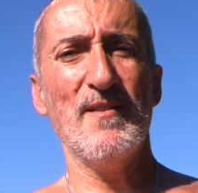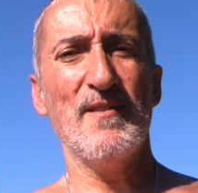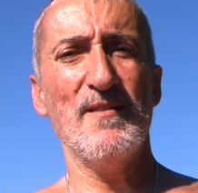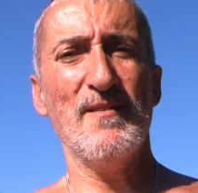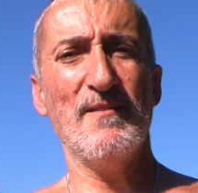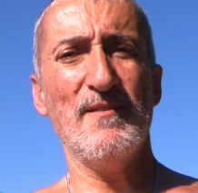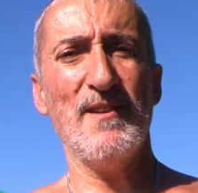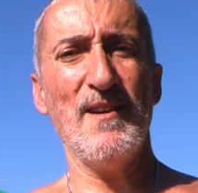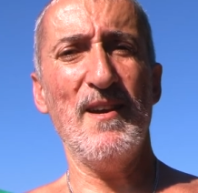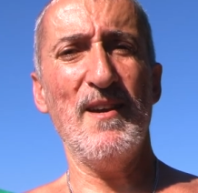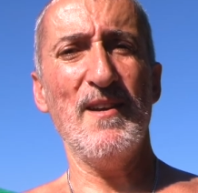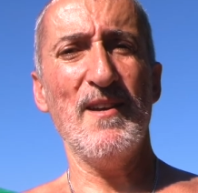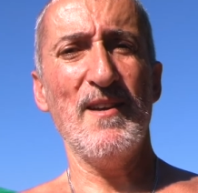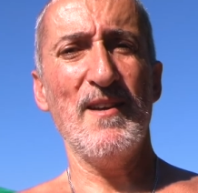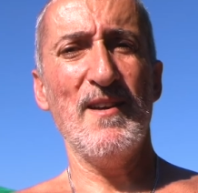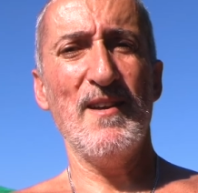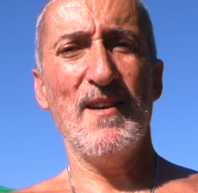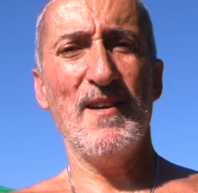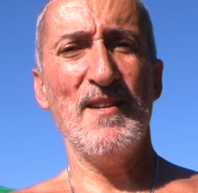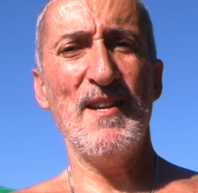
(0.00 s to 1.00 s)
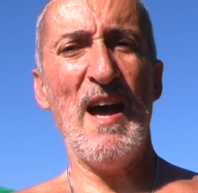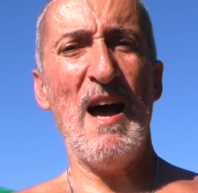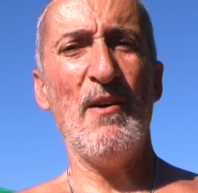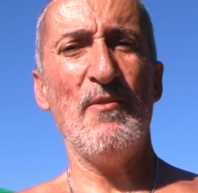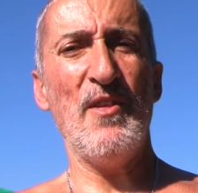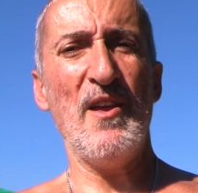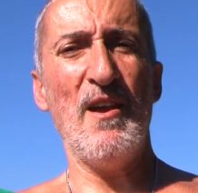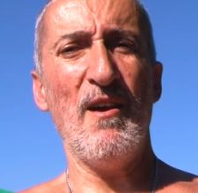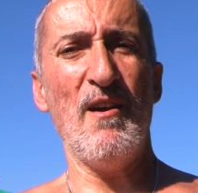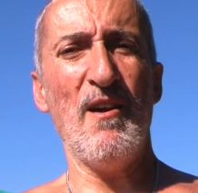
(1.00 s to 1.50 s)
Okay, now
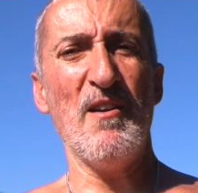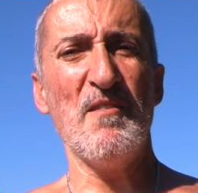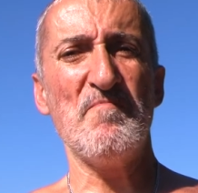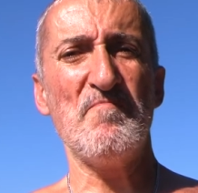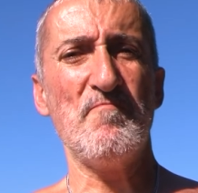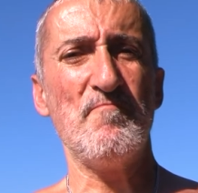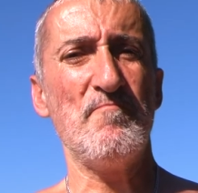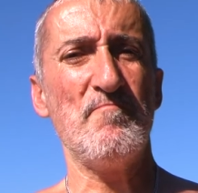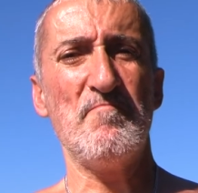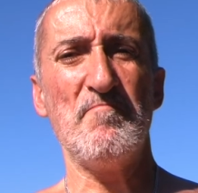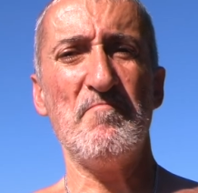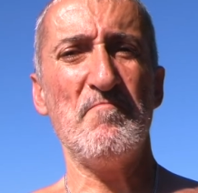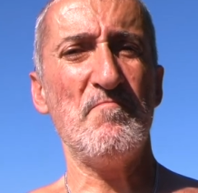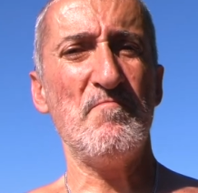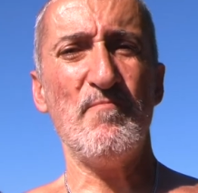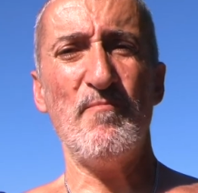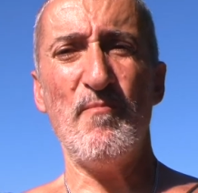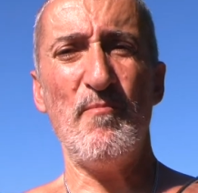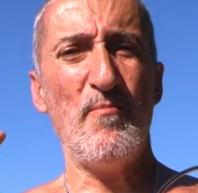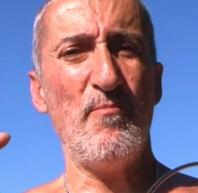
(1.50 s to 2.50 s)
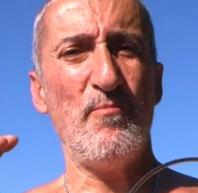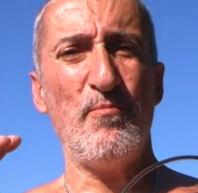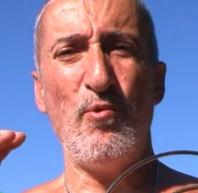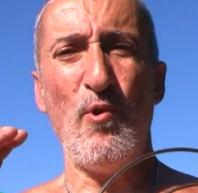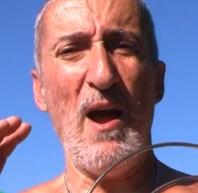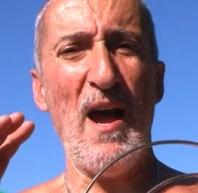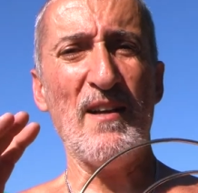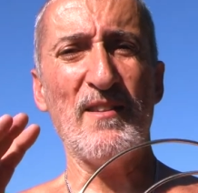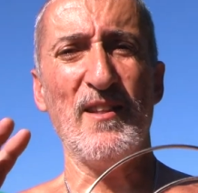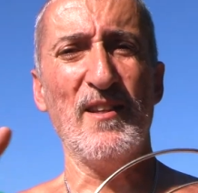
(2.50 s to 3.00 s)
they are
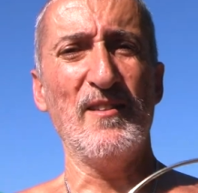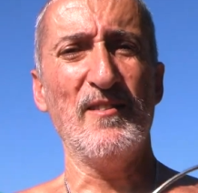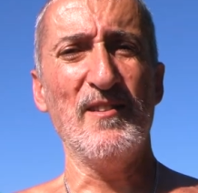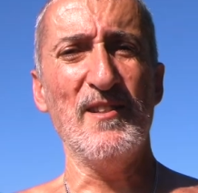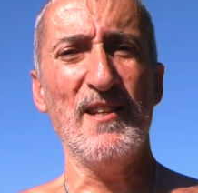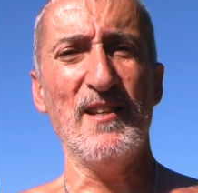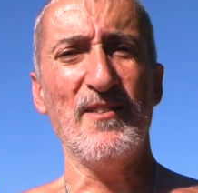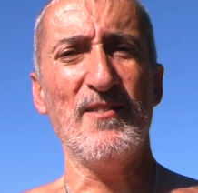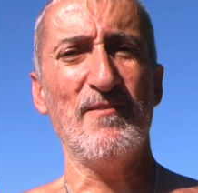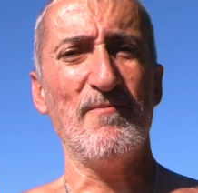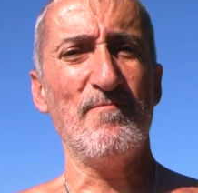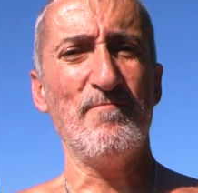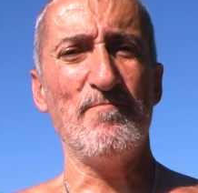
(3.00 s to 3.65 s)
practically at